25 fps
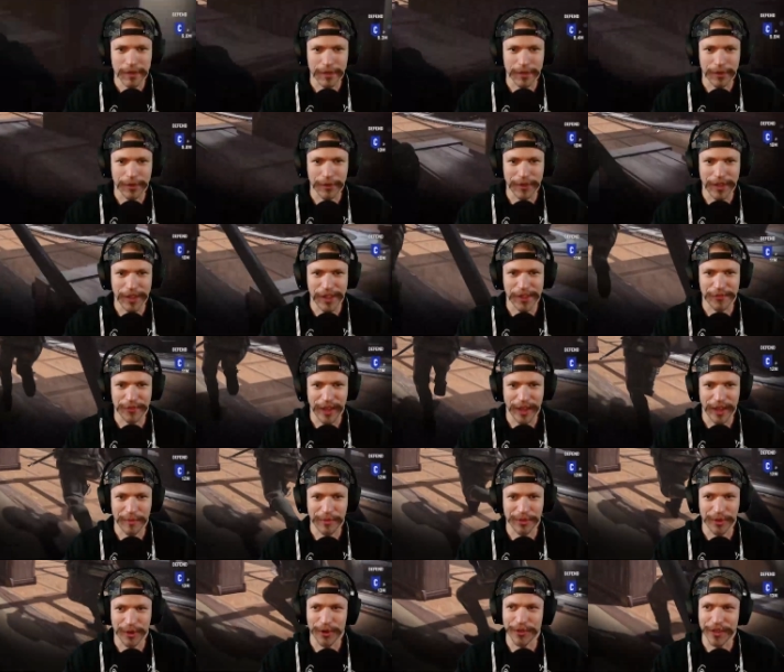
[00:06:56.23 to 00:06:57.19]
Dude, this
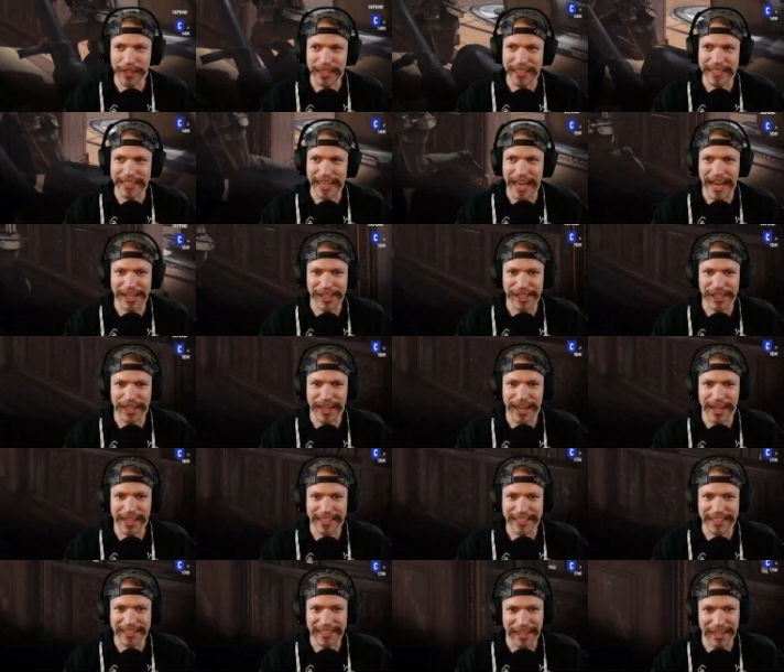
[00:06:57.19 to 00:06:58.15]
flamethrower thing's actually
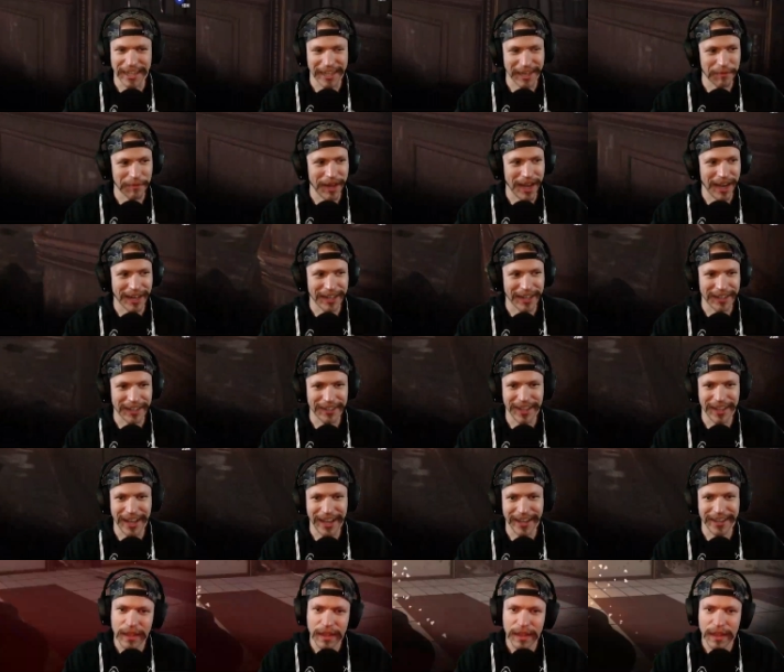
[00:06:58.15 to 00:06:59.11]
kind of sick. I'm not gonna
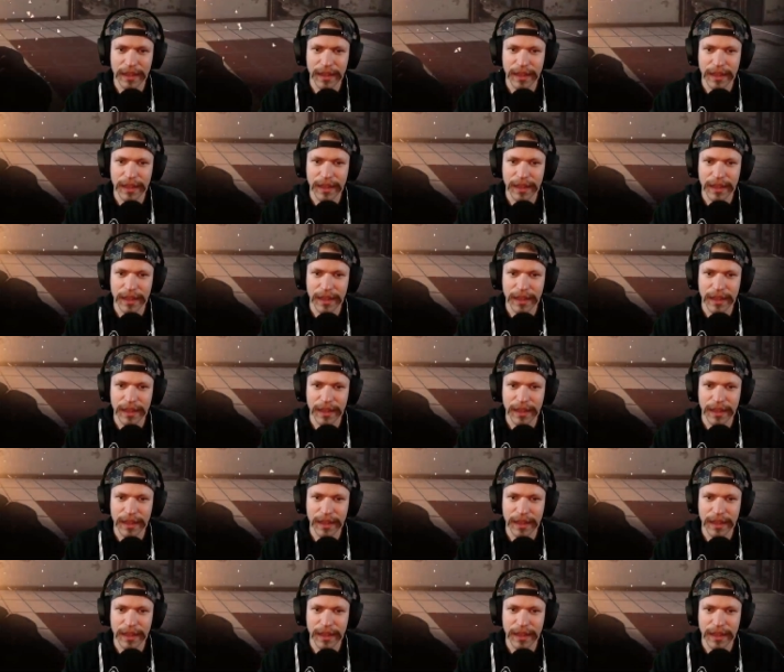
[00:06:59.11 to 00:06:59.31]
lie. And I